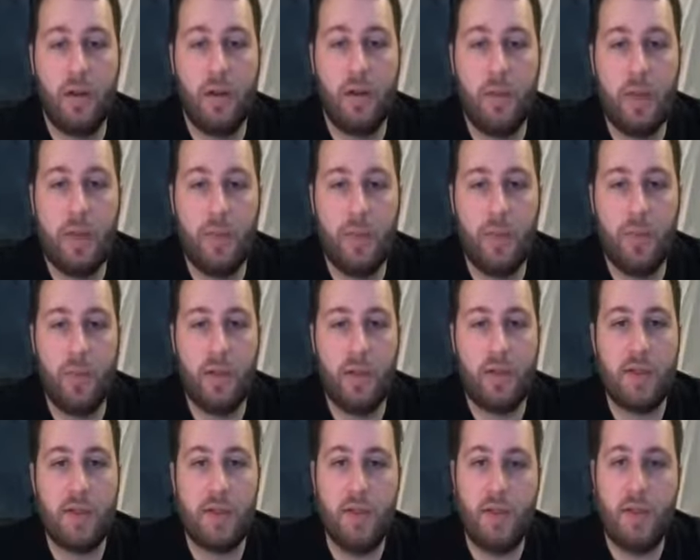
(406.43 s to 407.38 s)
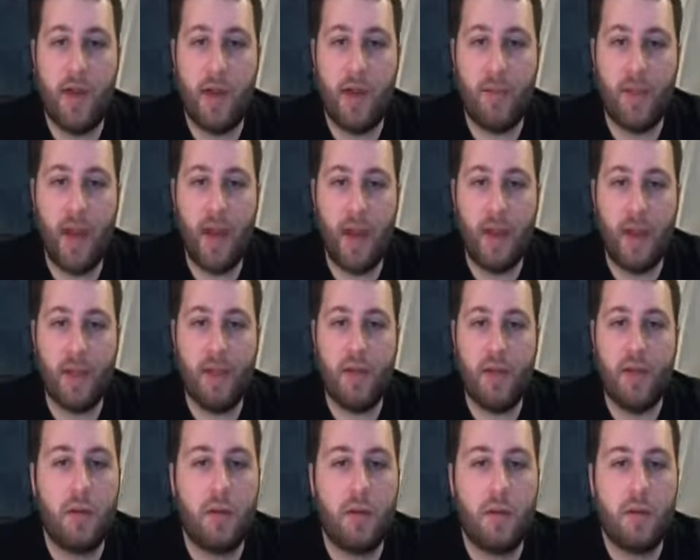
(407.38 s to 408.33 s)
These are books that you got to buy.
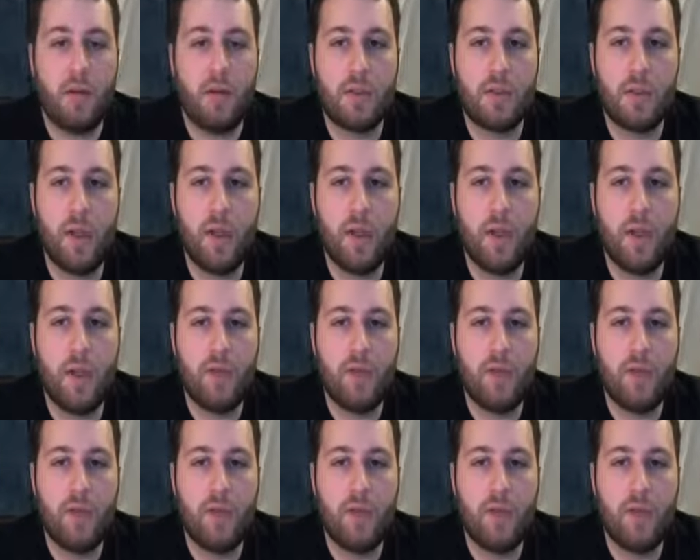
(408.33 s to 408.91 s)
So